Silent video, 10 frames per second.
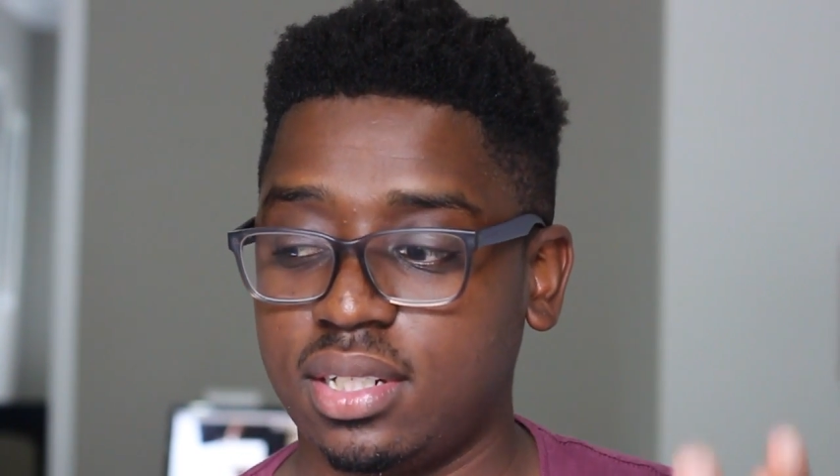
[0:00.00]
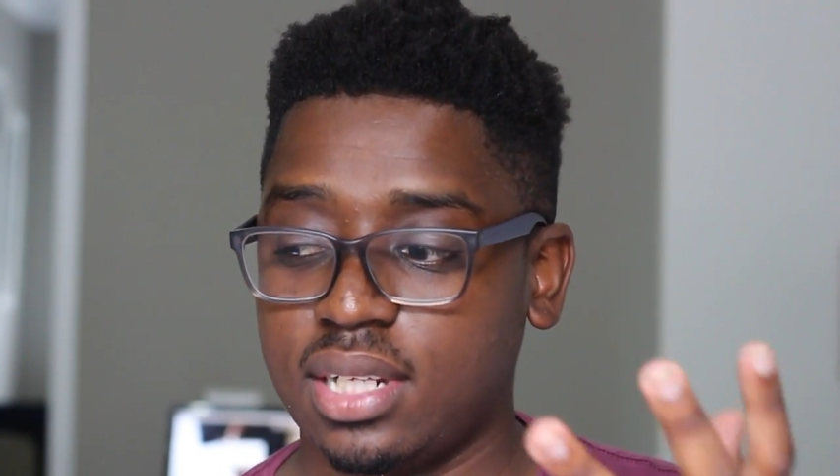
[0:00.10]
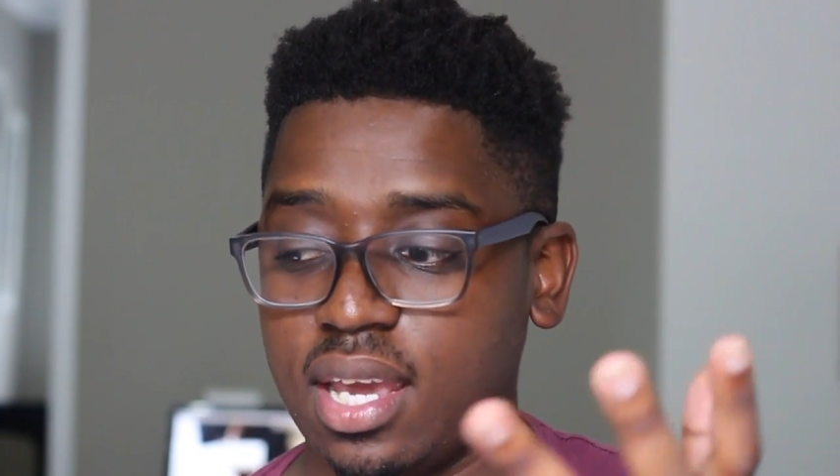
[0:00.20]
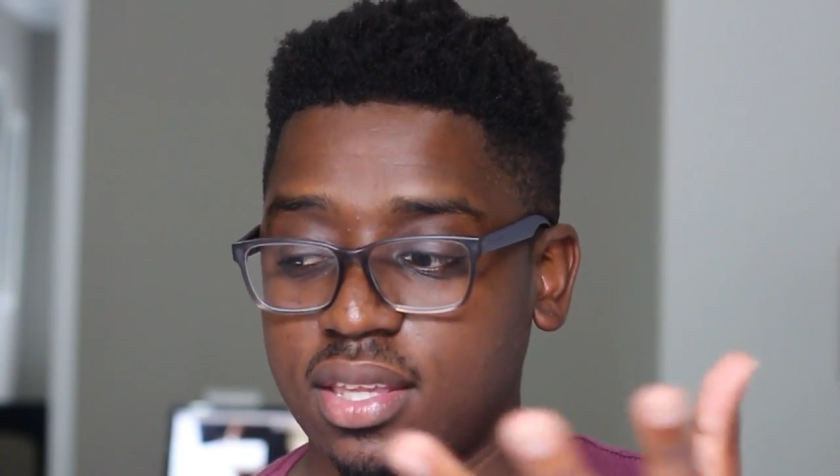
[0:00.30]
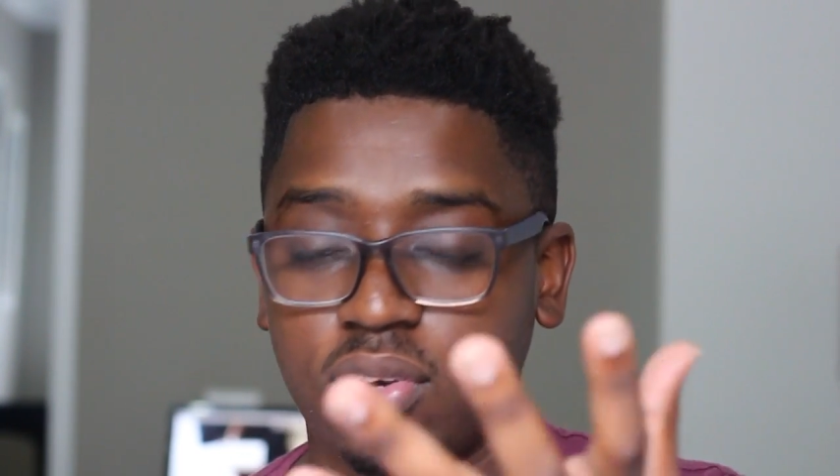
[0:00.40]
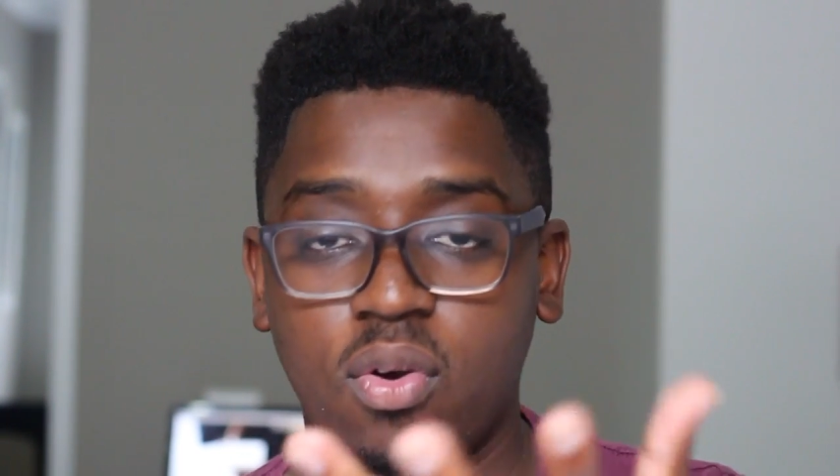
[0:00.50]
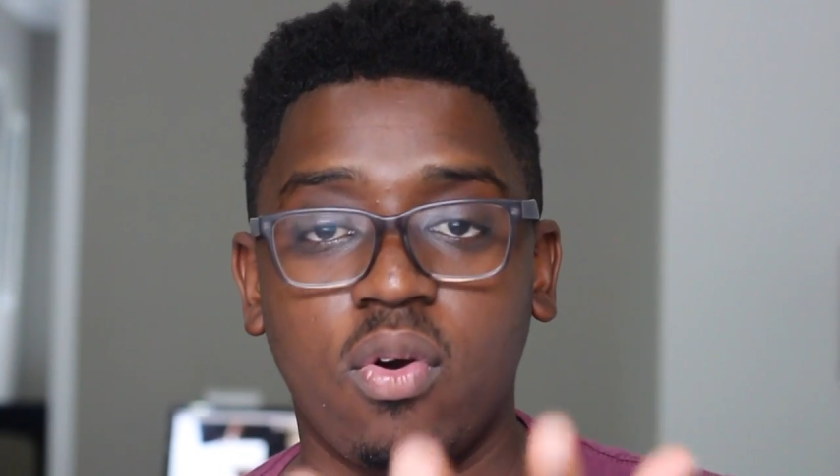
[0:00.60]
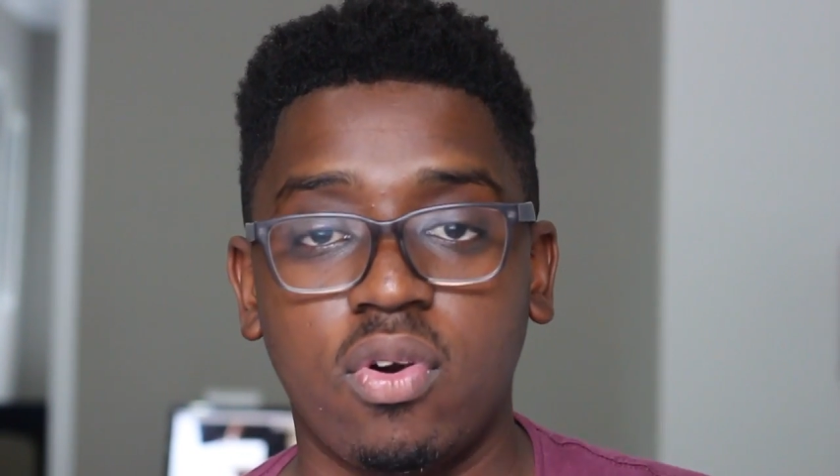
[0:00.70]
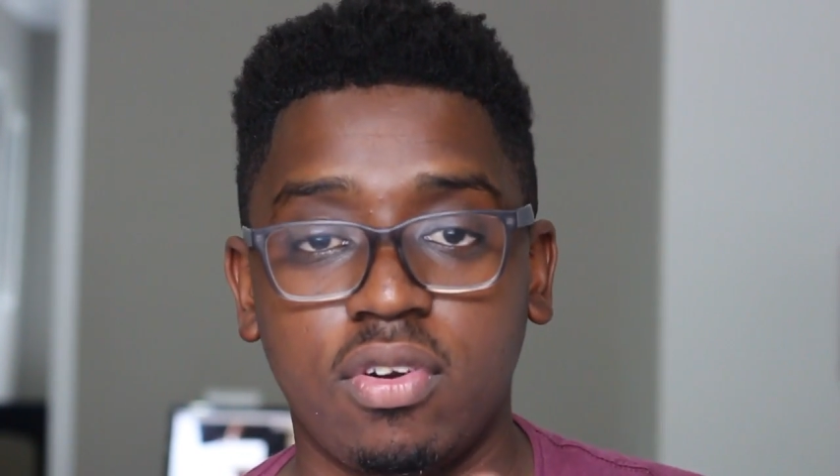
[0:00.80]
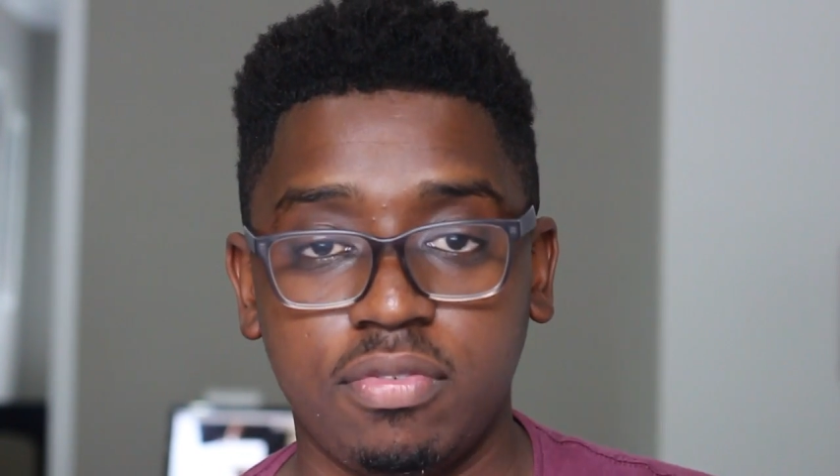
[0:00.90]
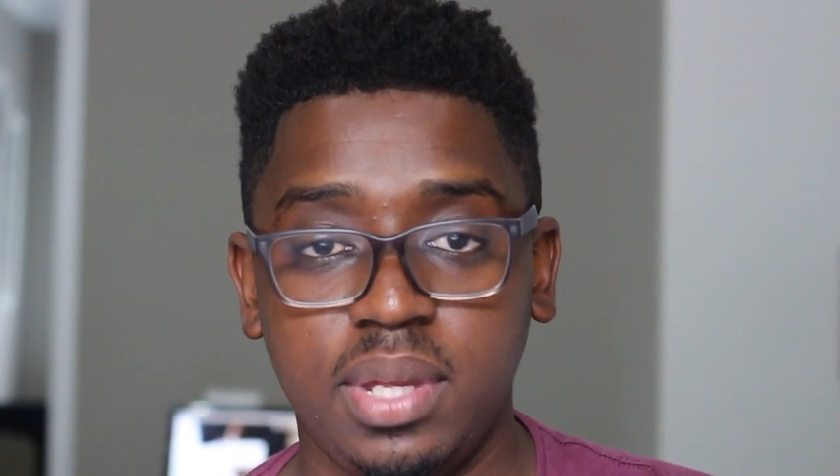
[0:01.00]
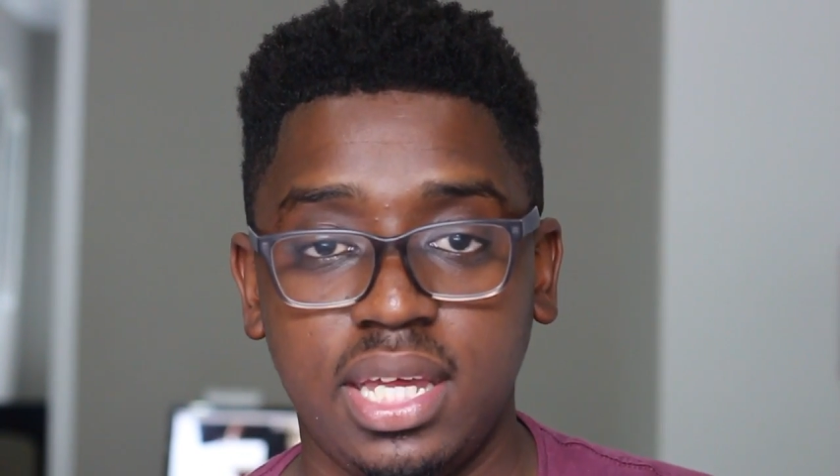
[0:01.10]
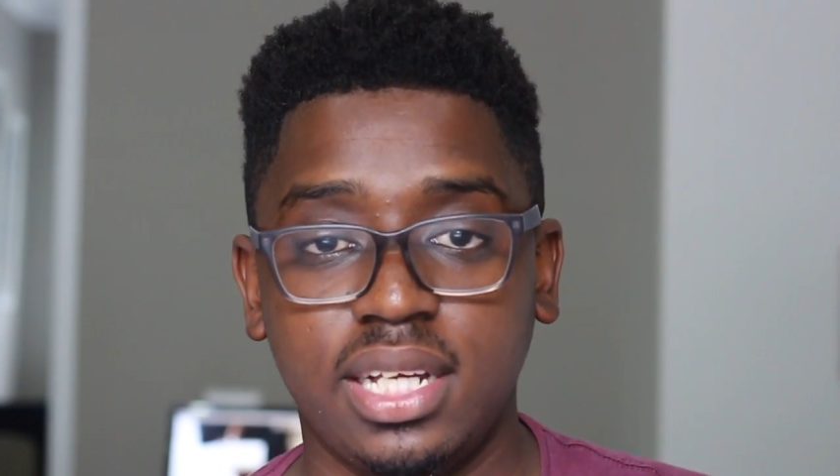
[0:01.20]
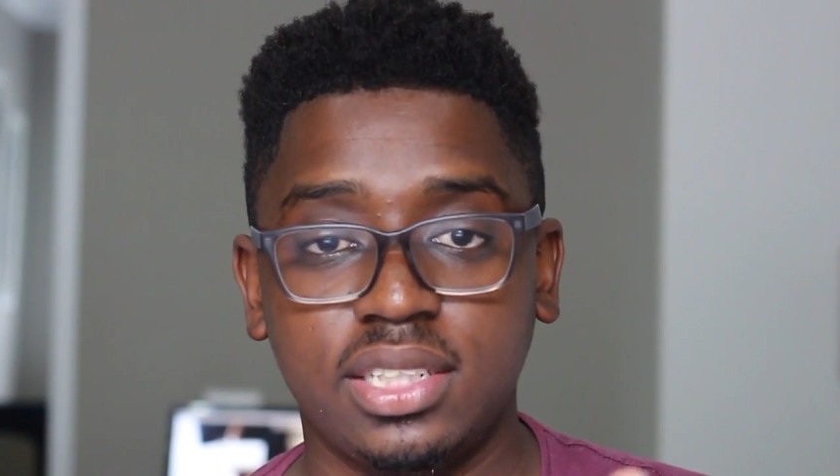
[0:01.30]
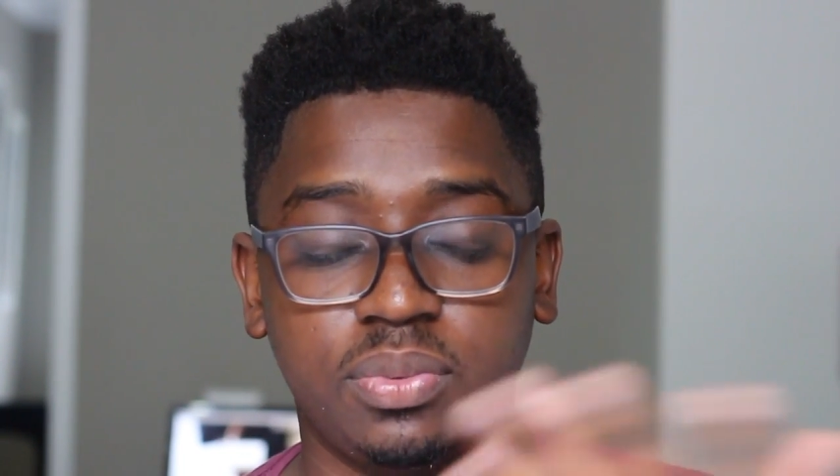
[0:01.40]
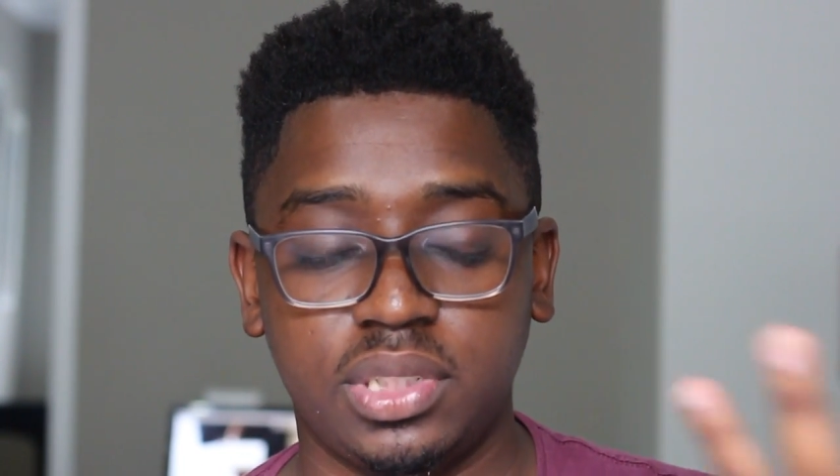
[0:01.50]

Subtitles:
like the core of me is,